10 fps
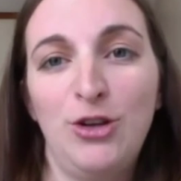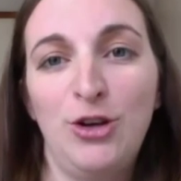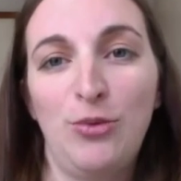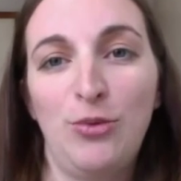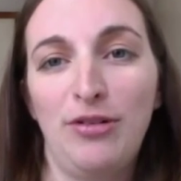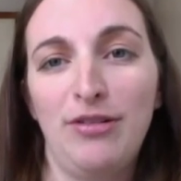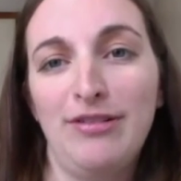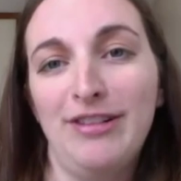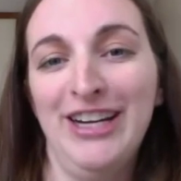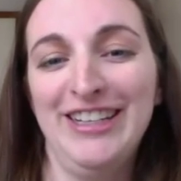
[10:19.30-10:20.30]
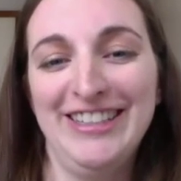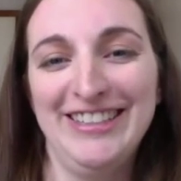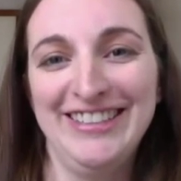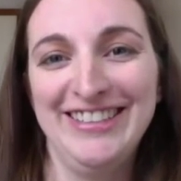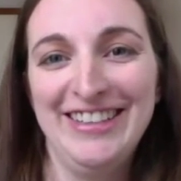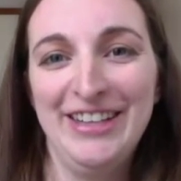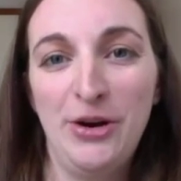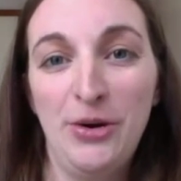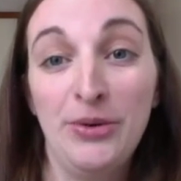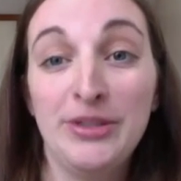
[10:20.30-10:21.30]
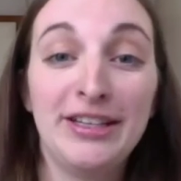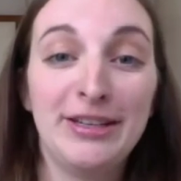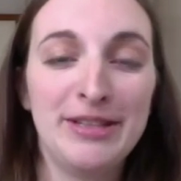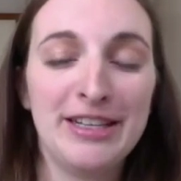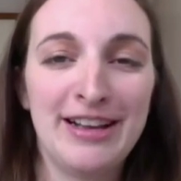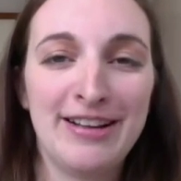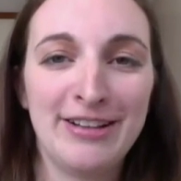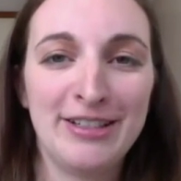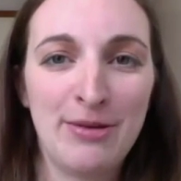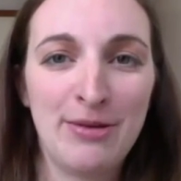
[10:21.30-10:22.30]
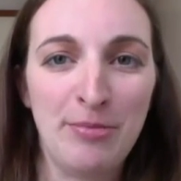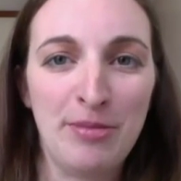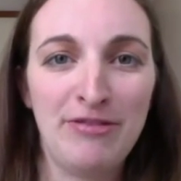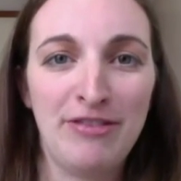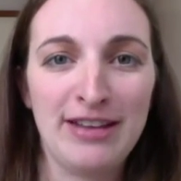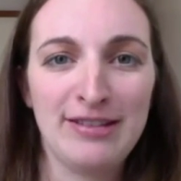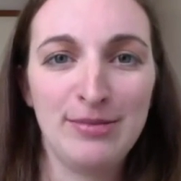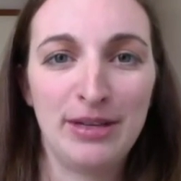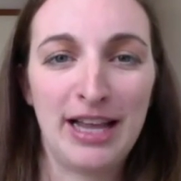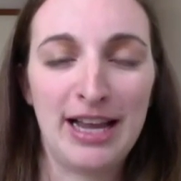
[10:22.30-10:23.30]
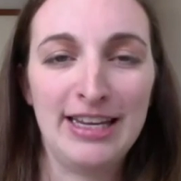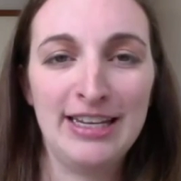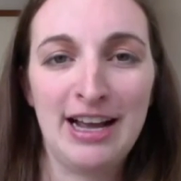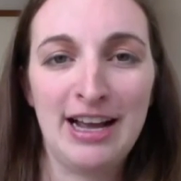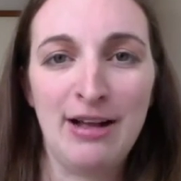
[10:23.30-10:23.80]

We're we're dealing with the cloud all day. We're big fans. We like it.